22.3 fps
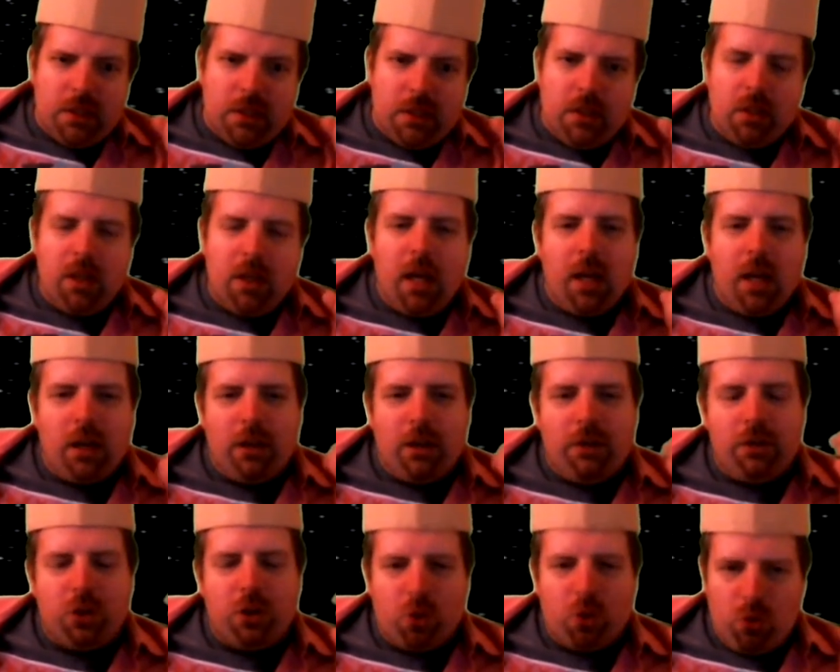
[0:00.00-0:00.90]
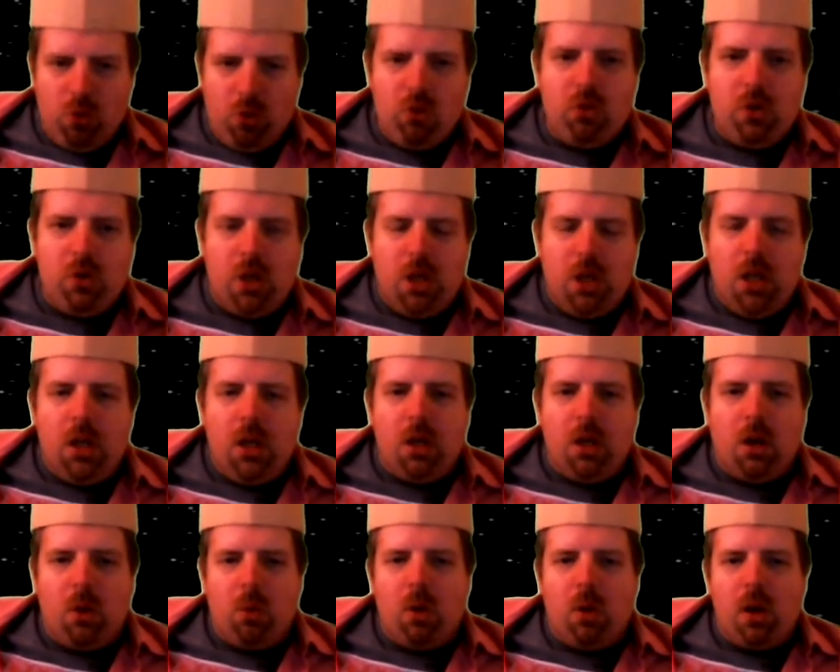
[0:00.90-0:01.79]
the lack of
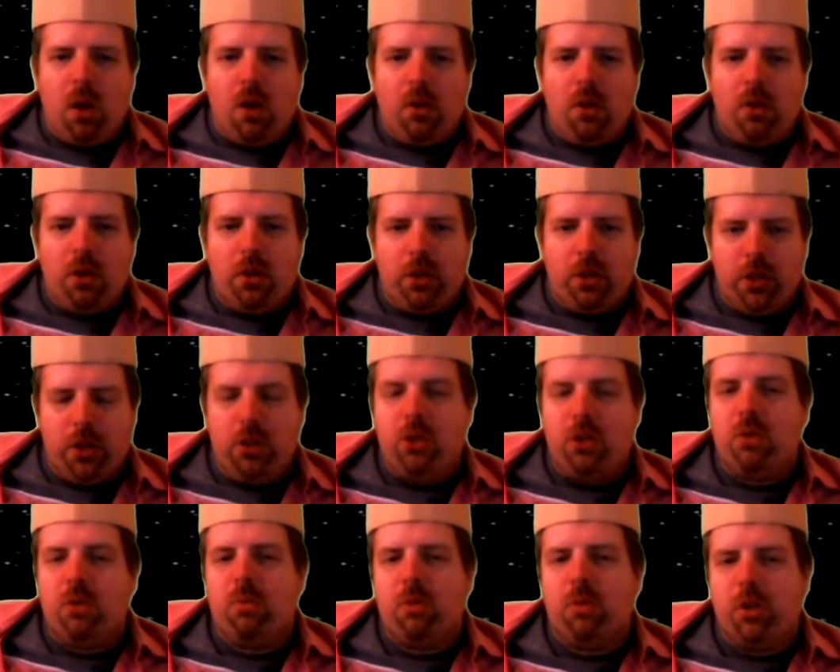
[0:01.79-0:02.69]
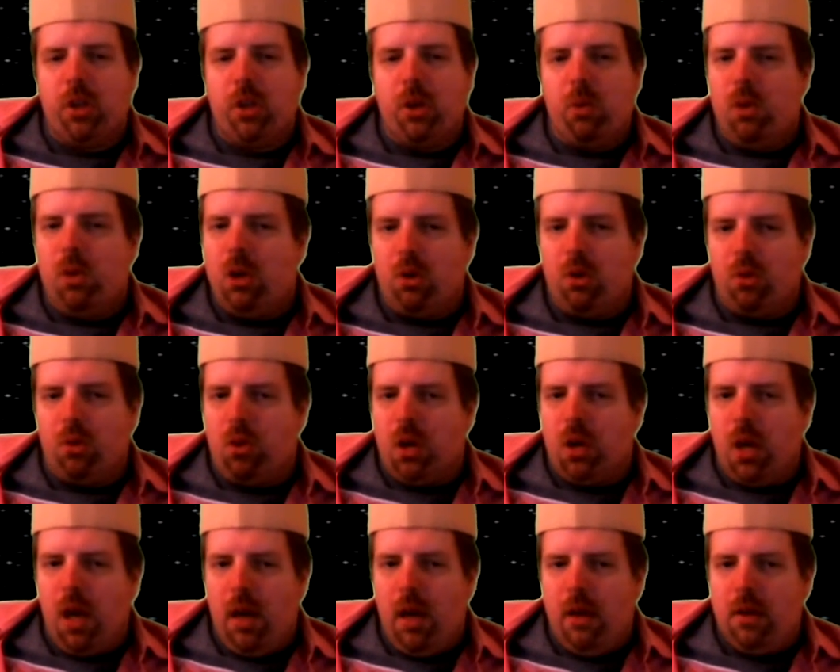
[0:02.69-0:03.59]
scrutiny around the systems that we
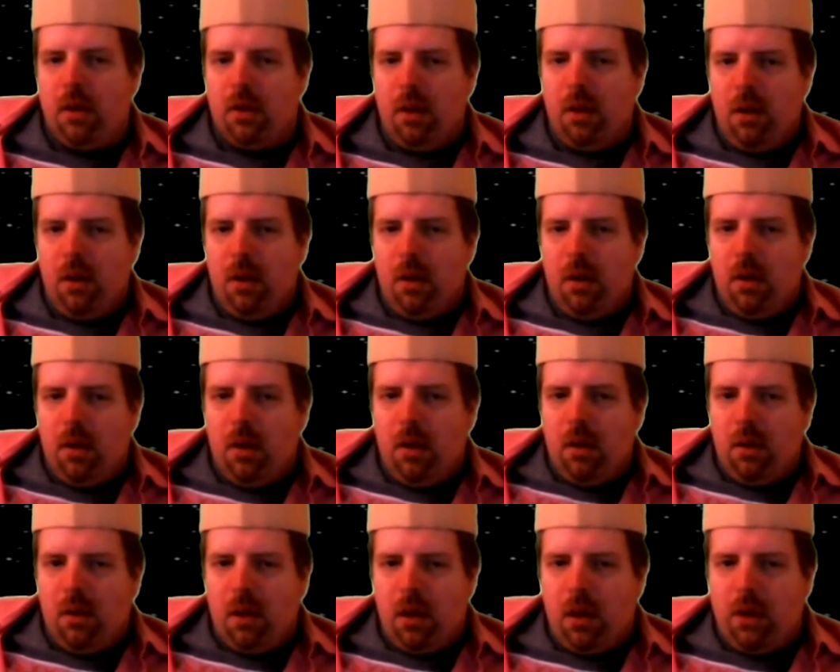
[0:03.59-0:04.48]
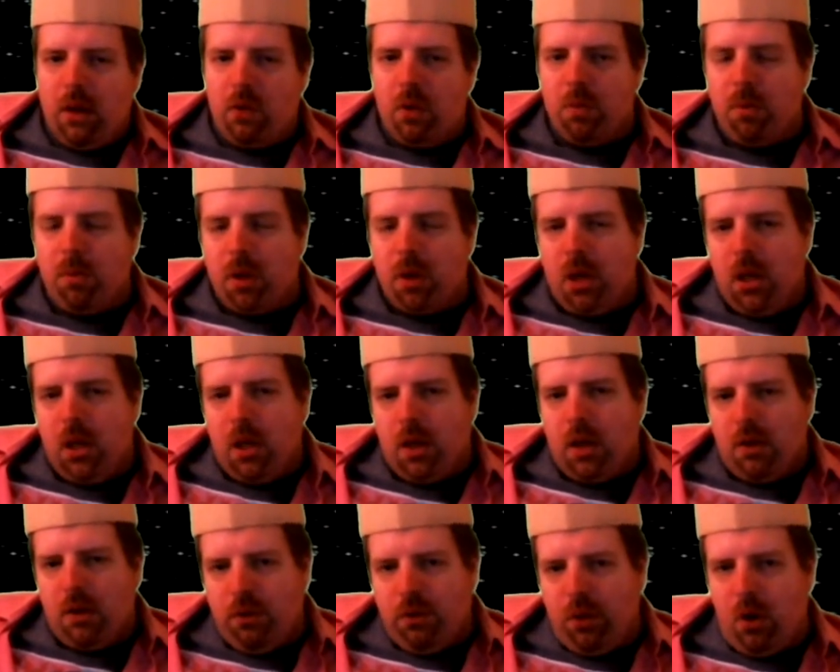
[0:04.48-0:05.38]
create that everybody
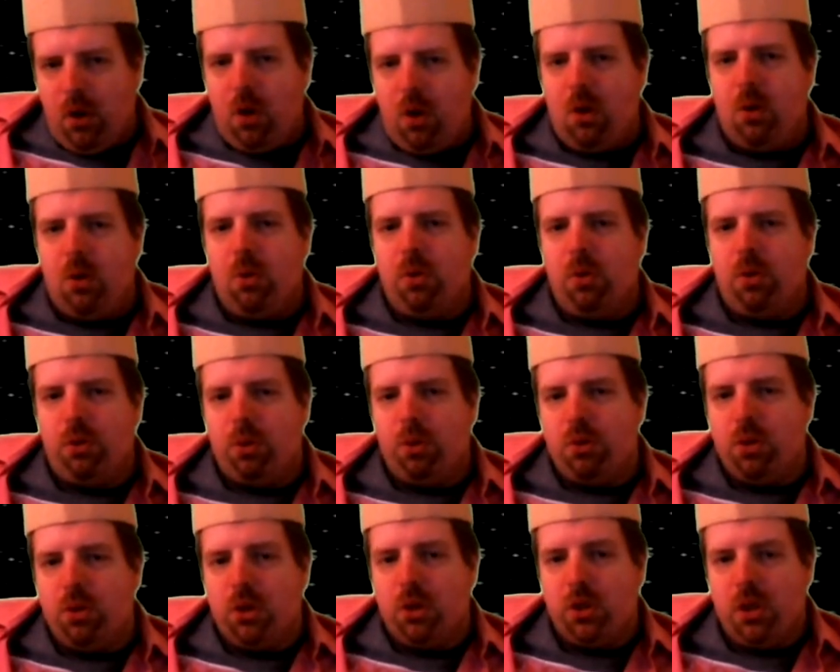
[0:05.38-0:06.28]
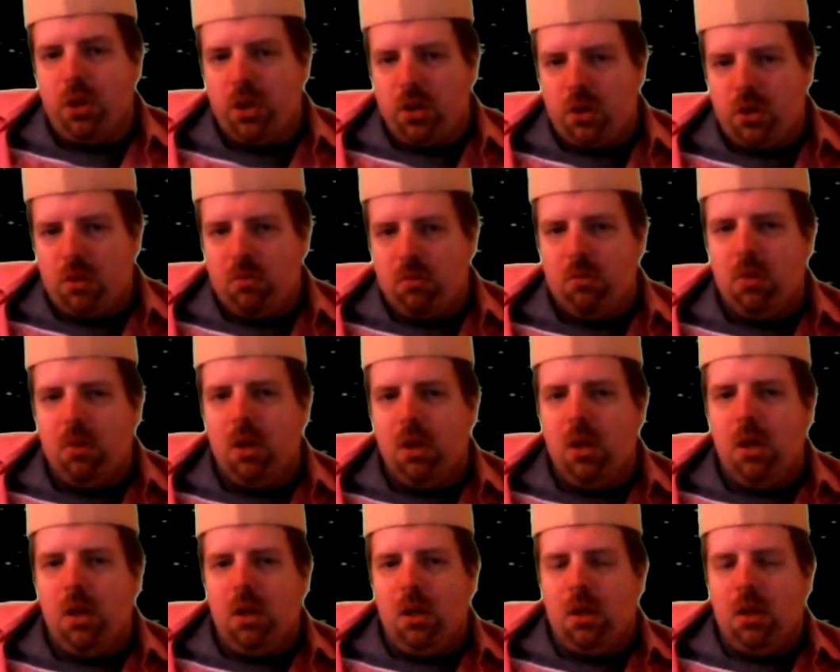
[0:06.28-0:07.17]
can follow through the system
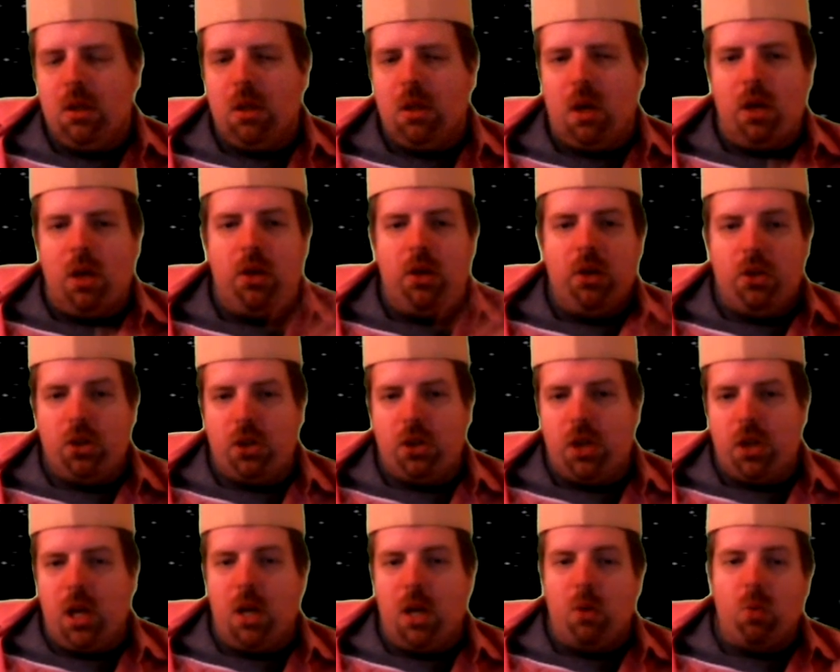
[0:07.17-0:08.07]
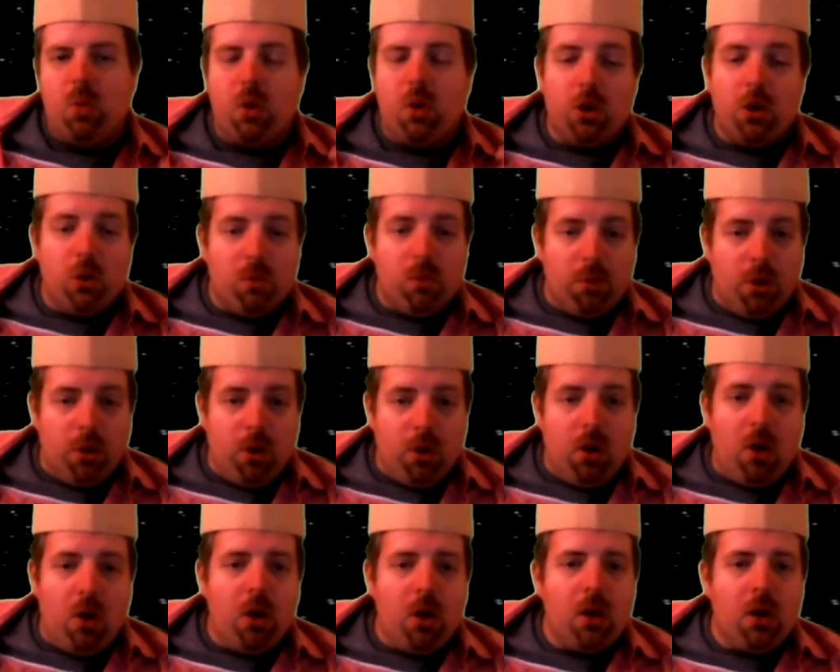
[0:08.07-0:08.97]
to understand where you
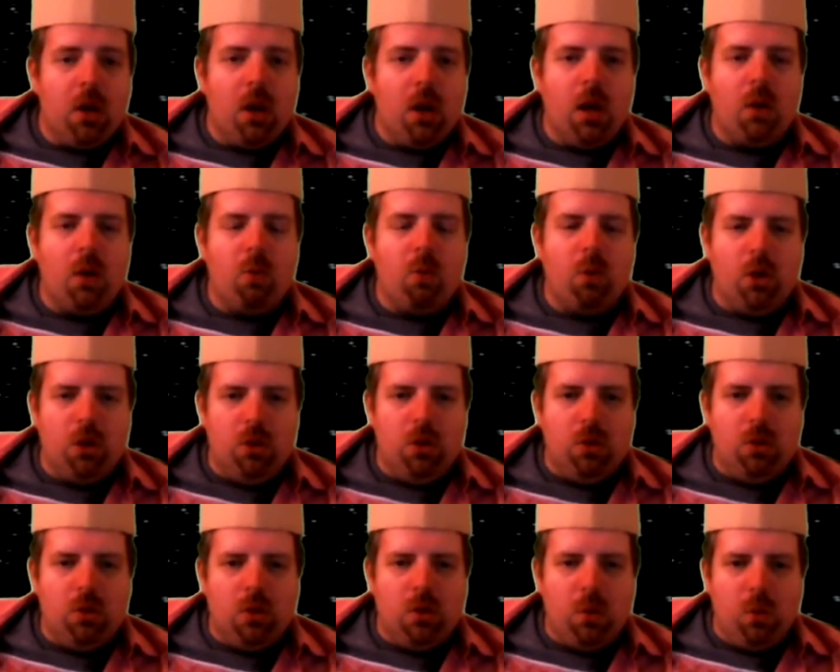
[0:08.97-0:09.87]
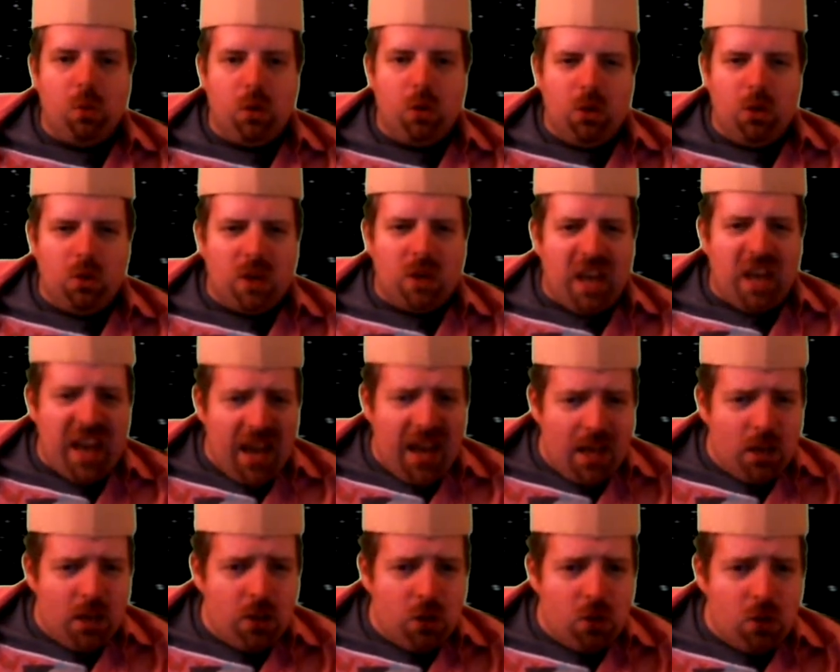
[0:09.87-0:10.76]
belong and what you
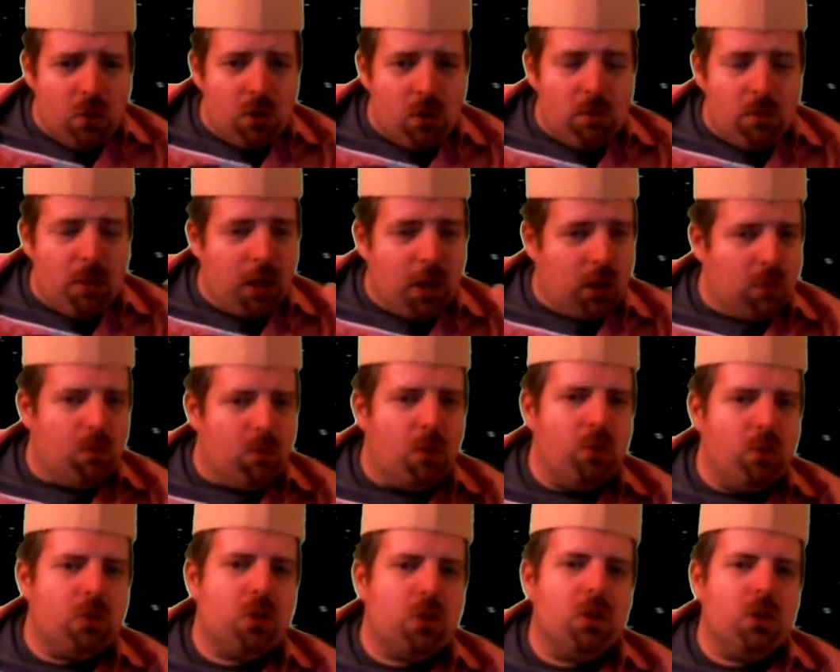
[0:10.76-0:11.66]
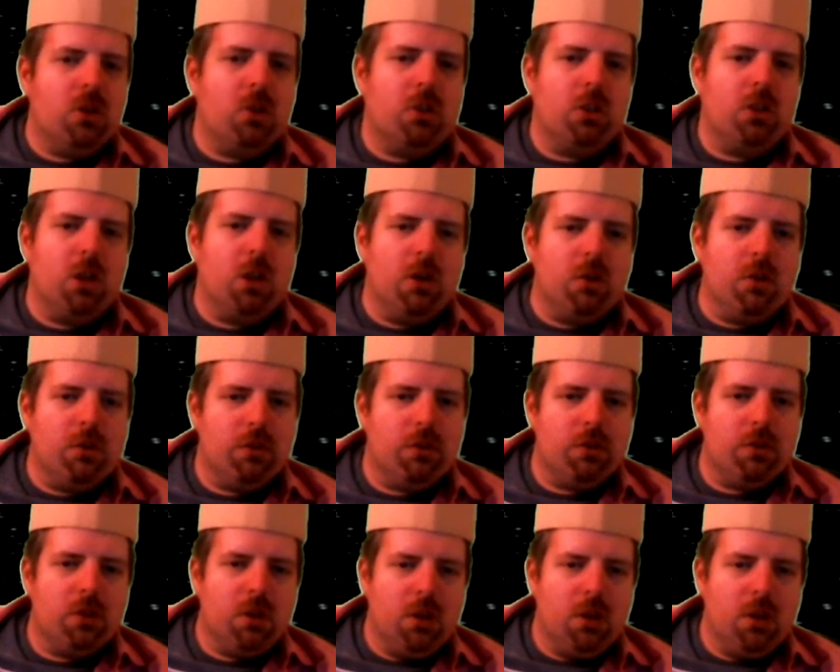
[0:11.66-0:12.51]
can do and make the most of yourself.